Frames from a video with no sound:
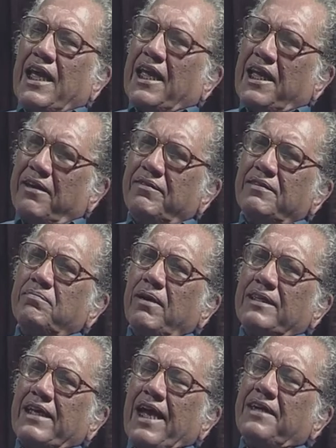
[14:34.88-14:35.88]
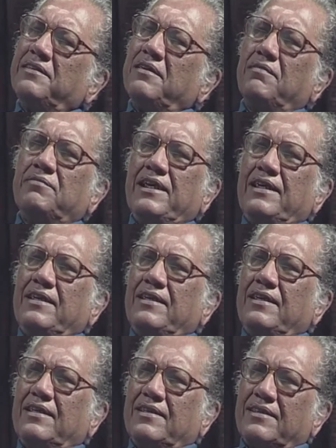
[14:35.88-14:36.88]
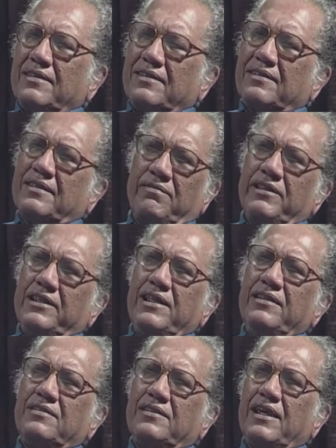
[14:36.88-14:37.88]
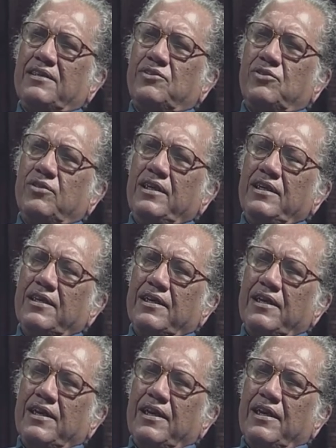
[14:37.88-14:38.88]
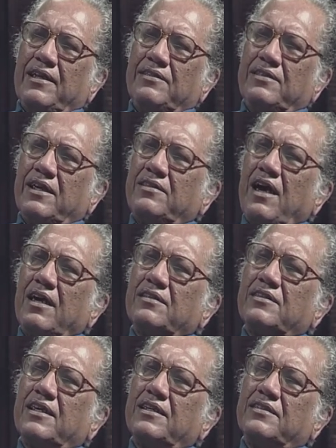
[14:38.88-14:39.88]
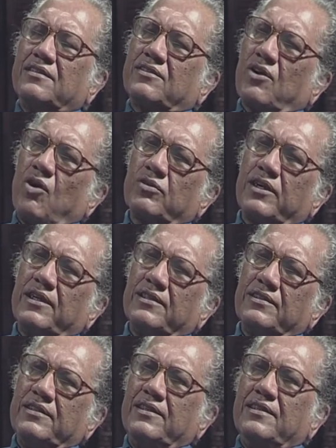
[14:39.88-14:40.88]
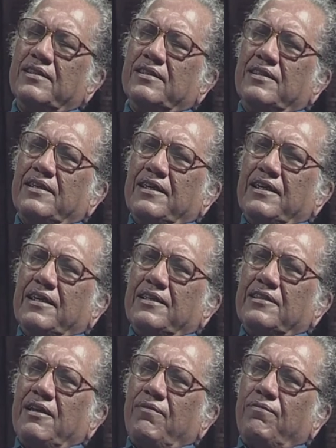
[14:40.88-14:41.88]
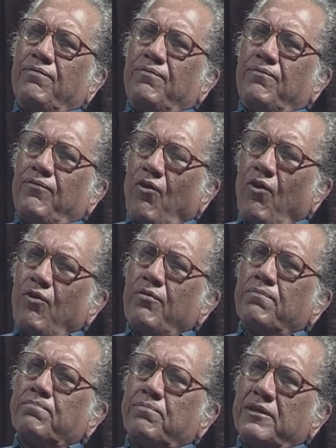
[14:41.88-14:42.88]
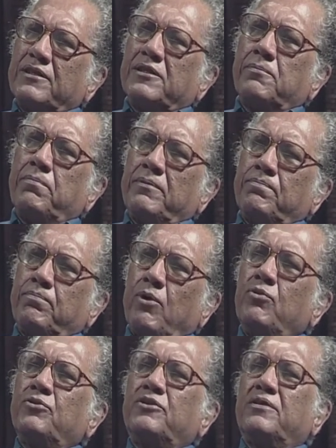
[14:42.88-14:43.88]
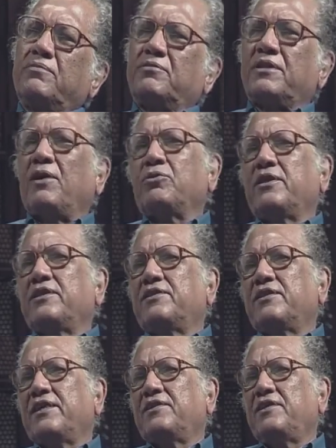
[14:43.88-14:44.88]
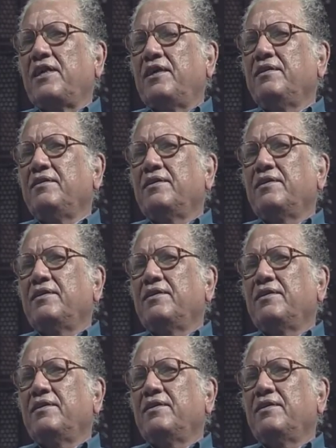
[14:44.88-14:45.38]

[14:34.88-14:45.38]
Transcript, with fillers: Even by the end of the 17th century, the Dutch had conquered the four principal ports of Southeast Asia,